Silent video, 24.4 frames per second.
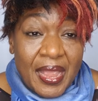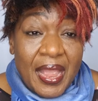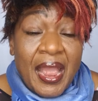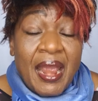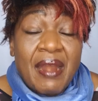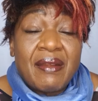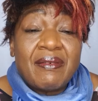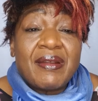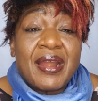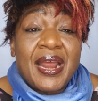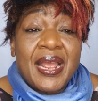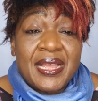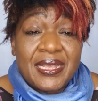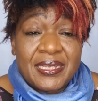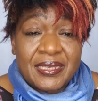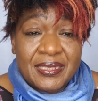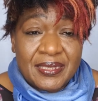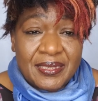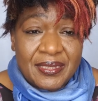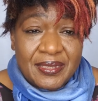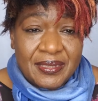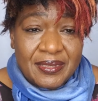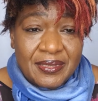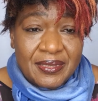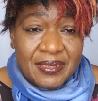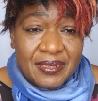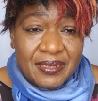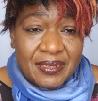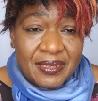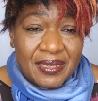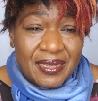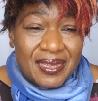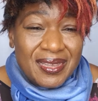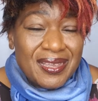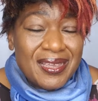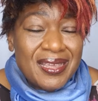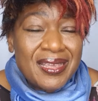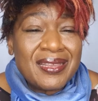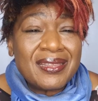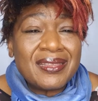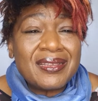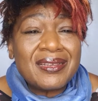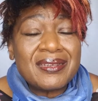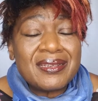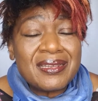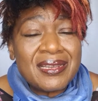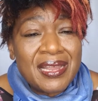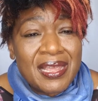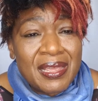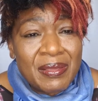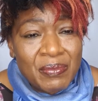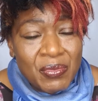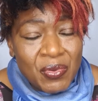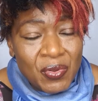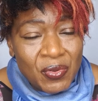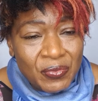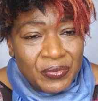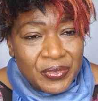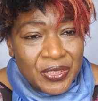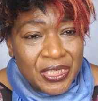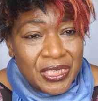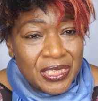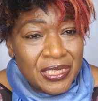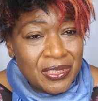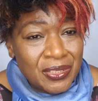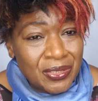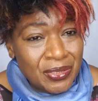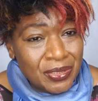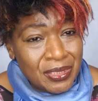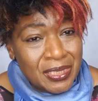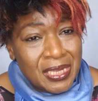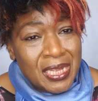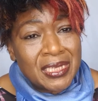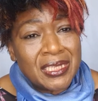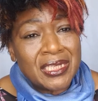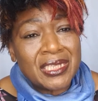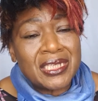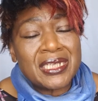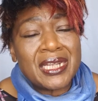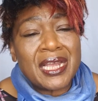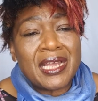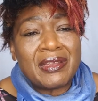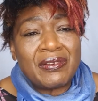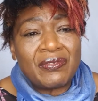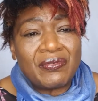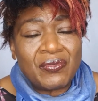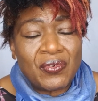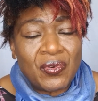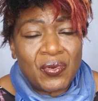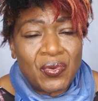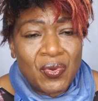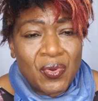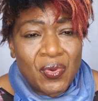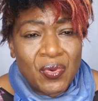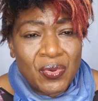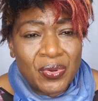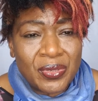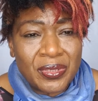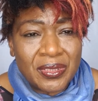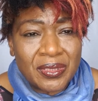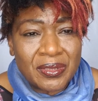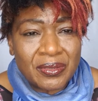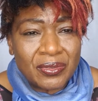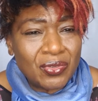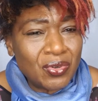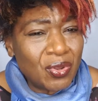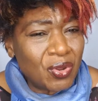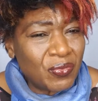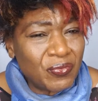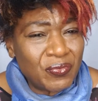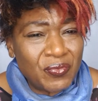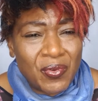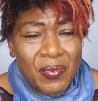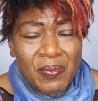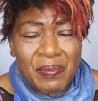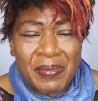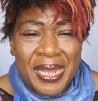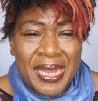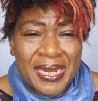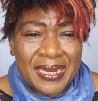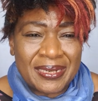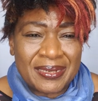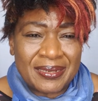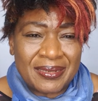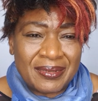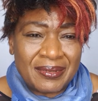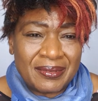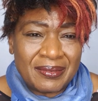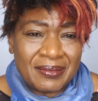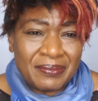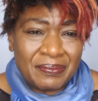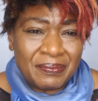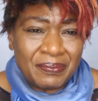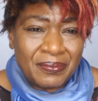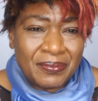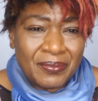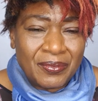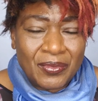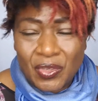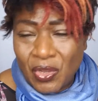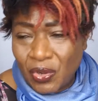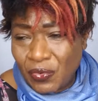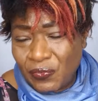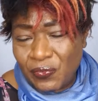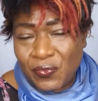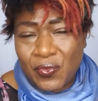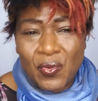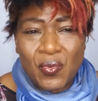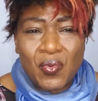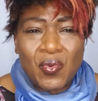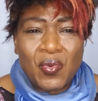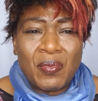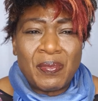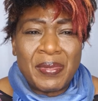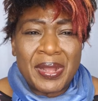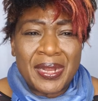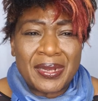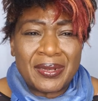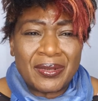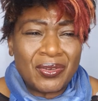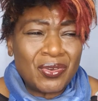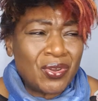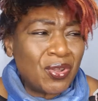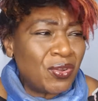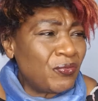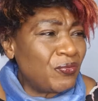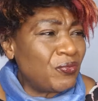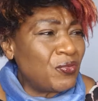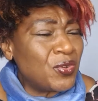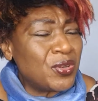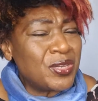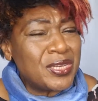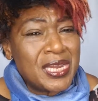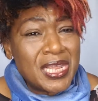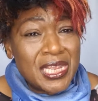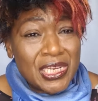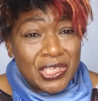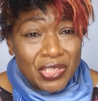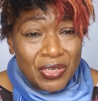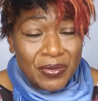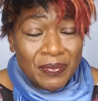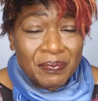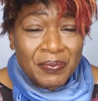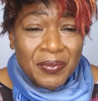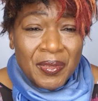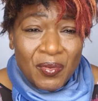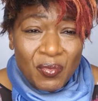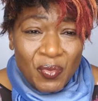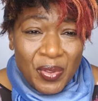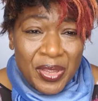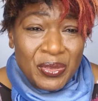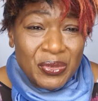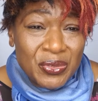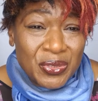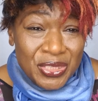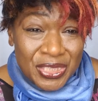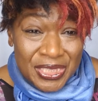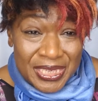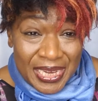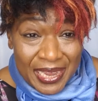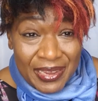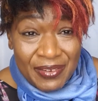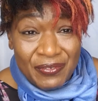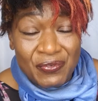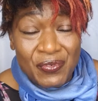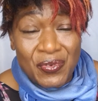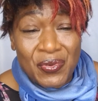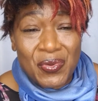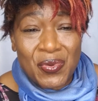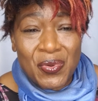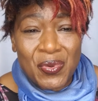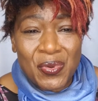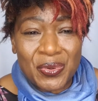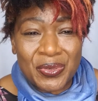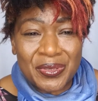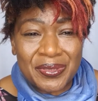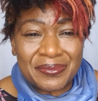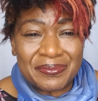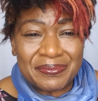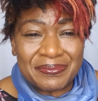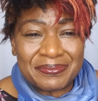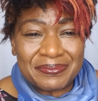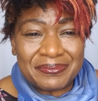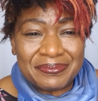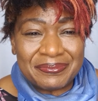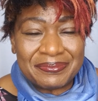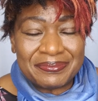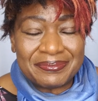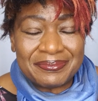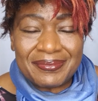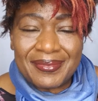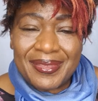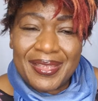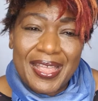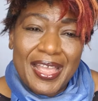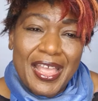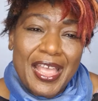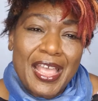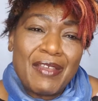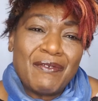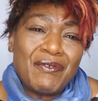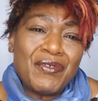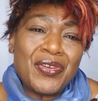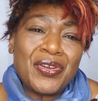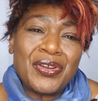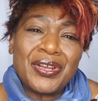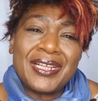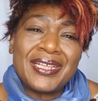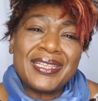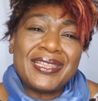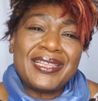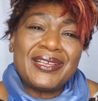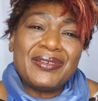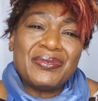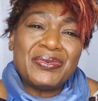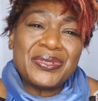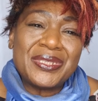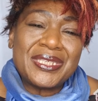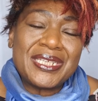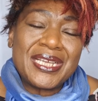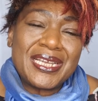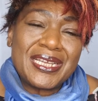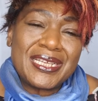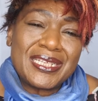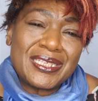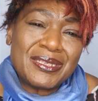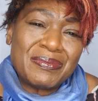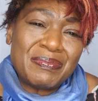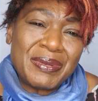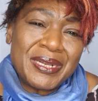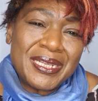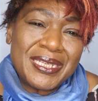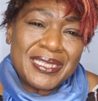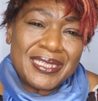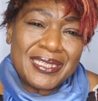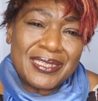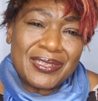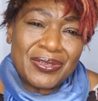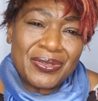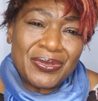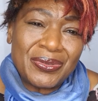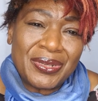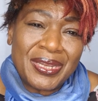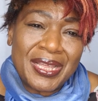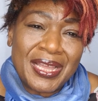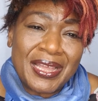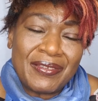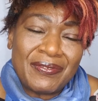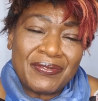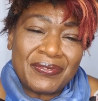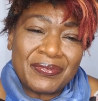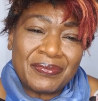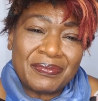Arise in the name of Jesus and shine for God, not for man, not for woman, not for nation. When you shine for God, every other thing will take its place in your life.